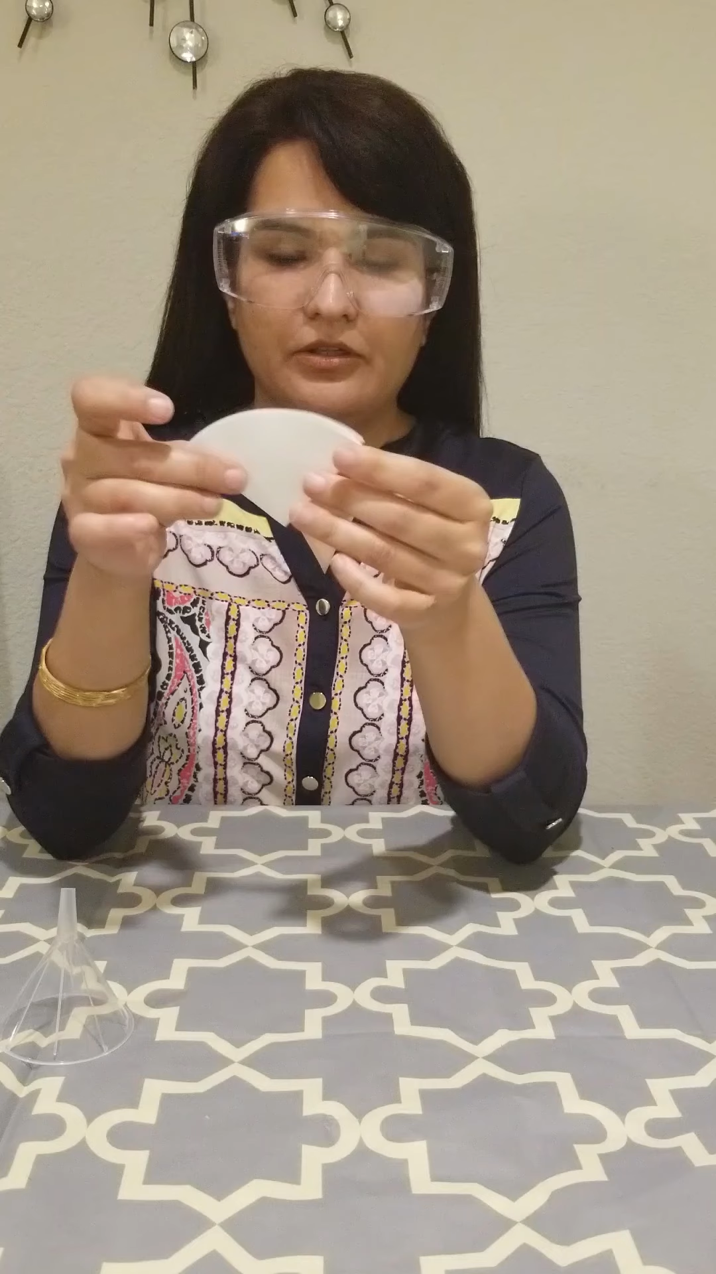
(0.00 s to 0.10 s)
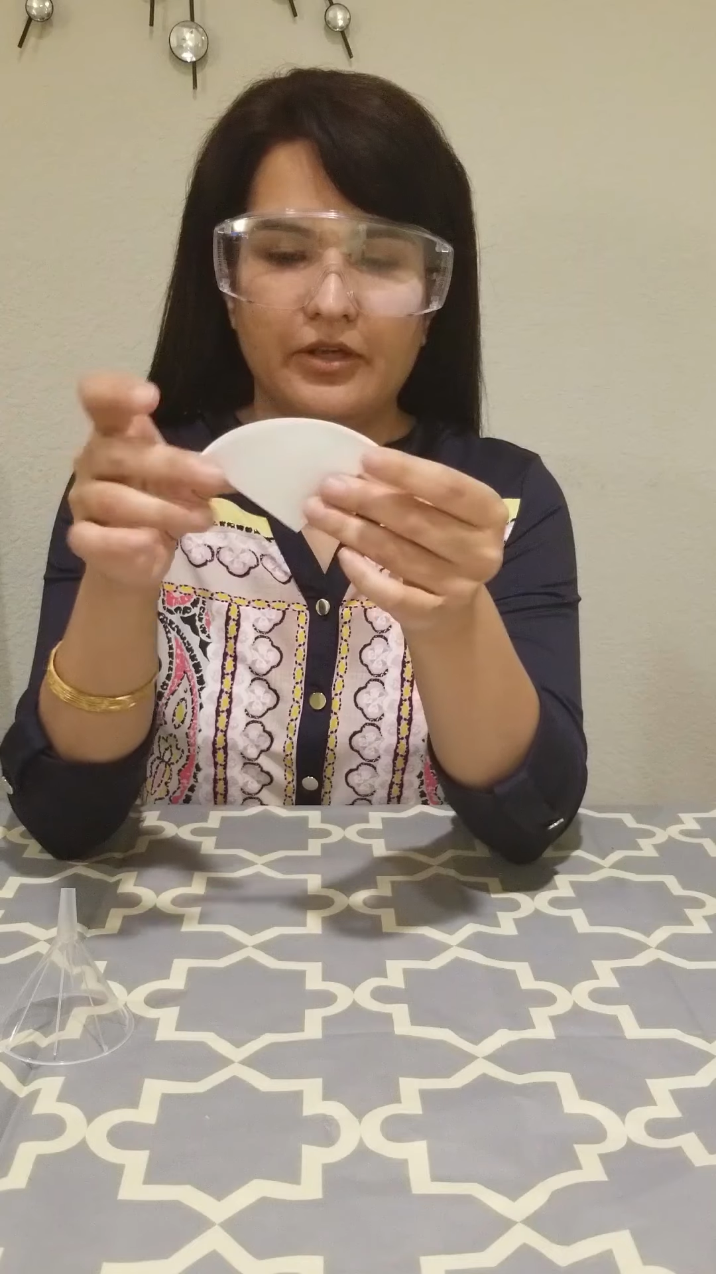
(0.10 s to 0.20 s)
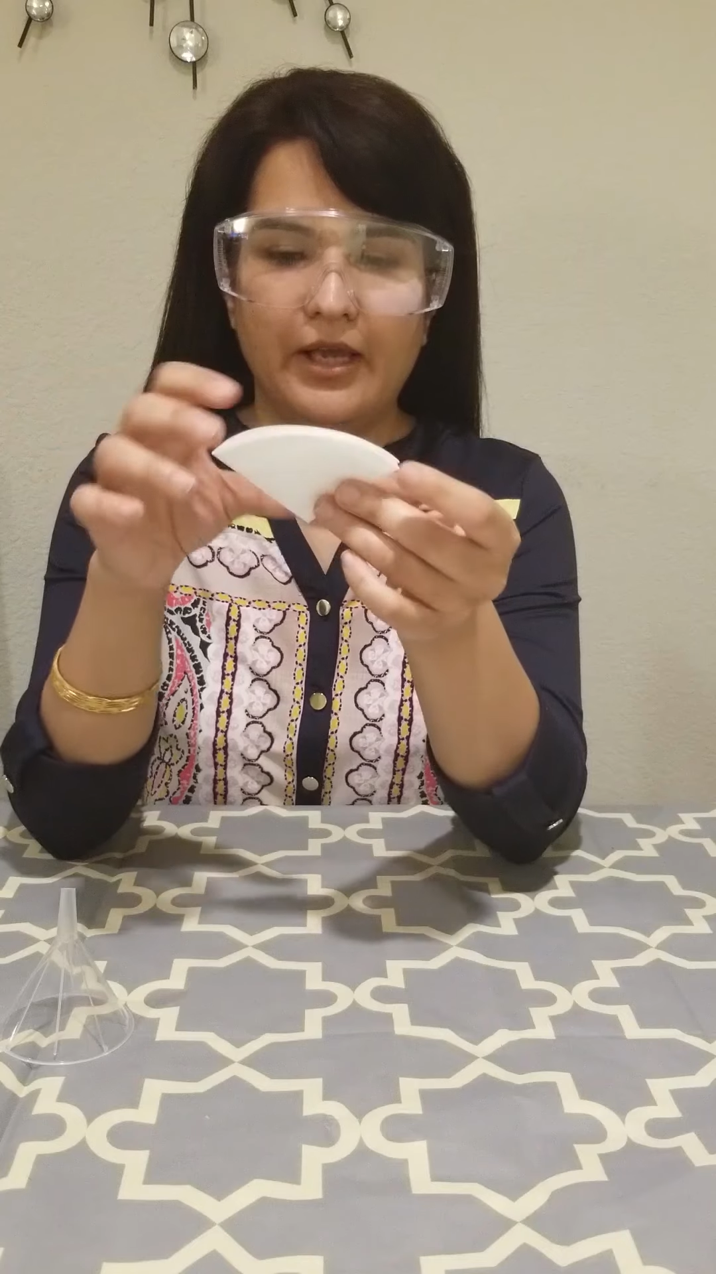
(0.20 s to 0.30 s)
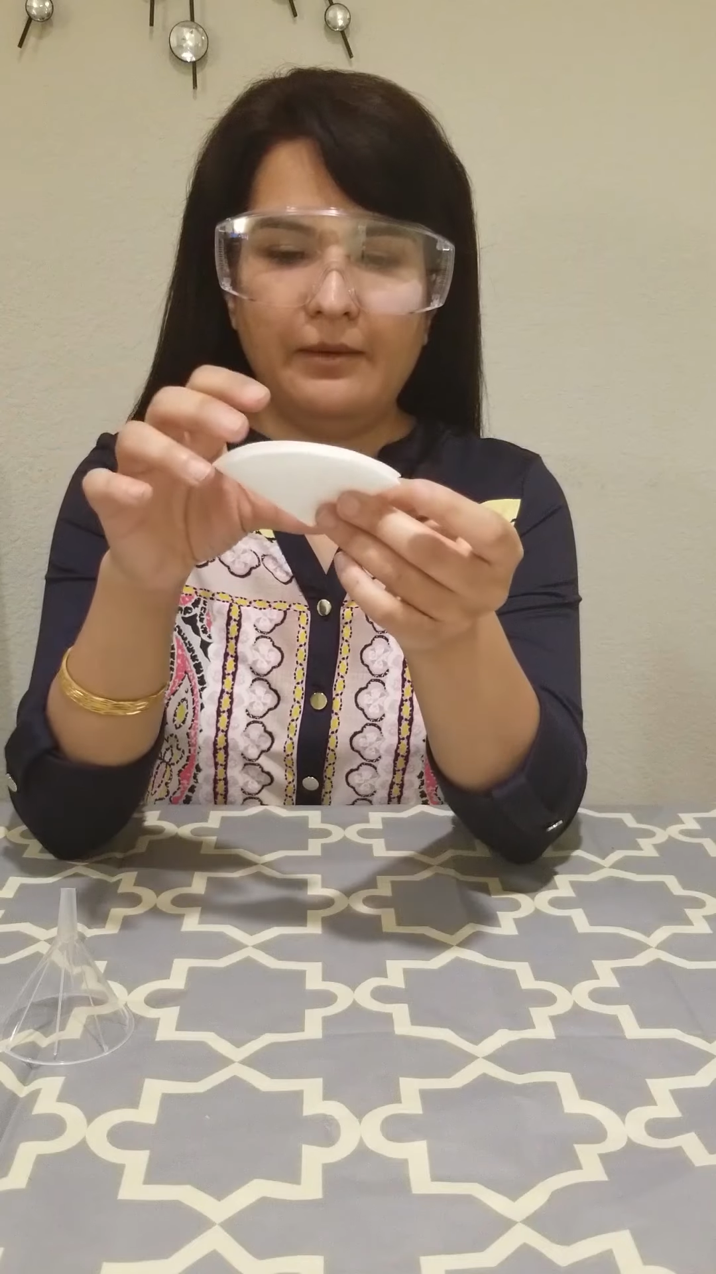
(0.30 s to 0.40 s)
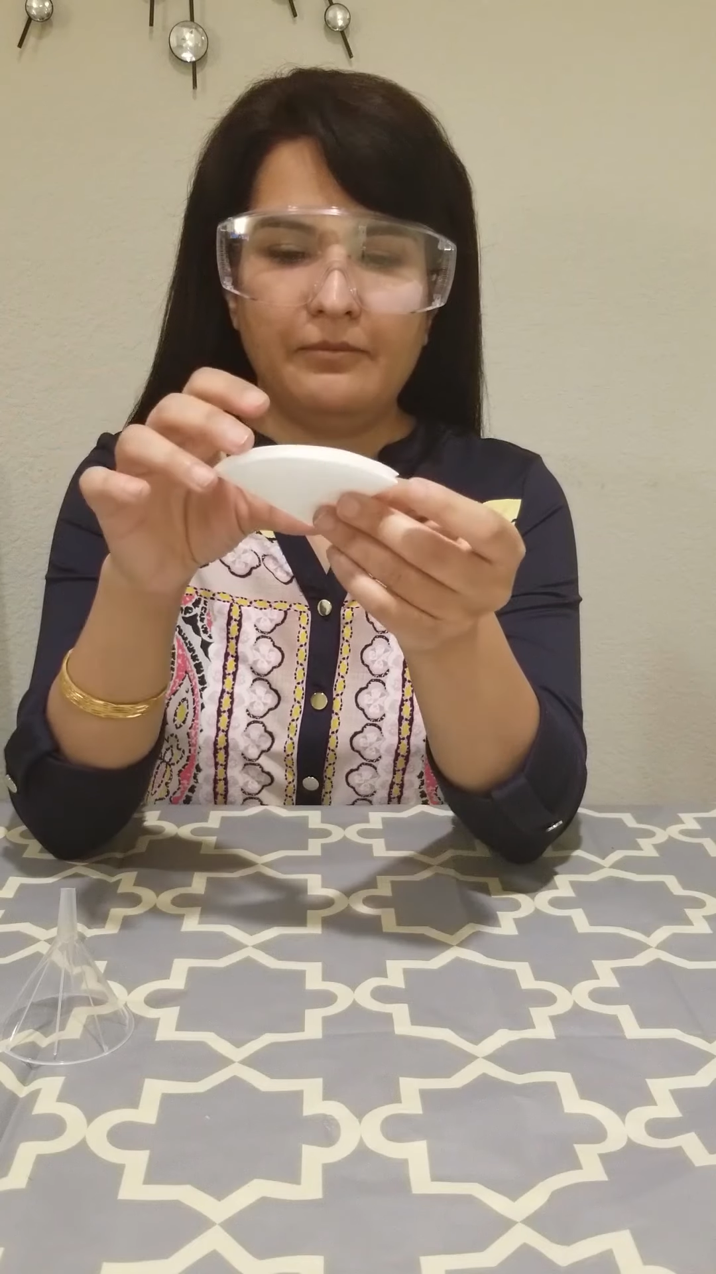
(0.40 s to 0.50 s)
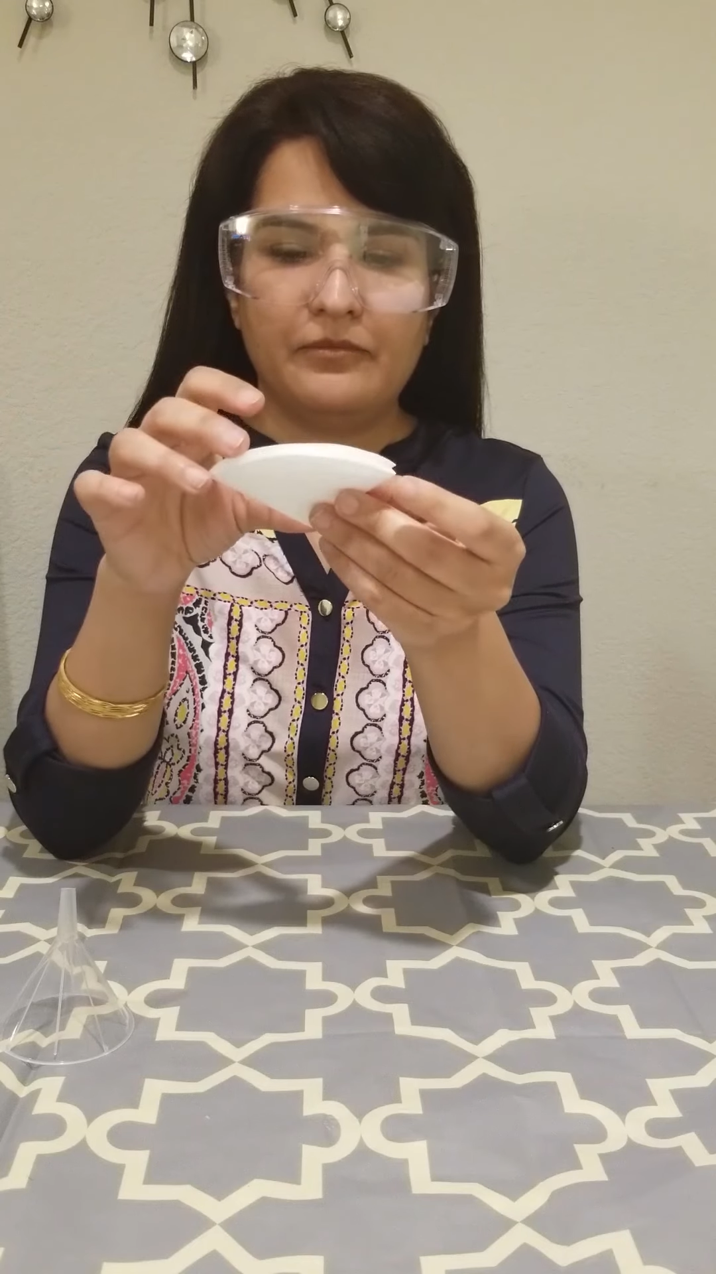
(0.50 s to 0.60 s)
Okay,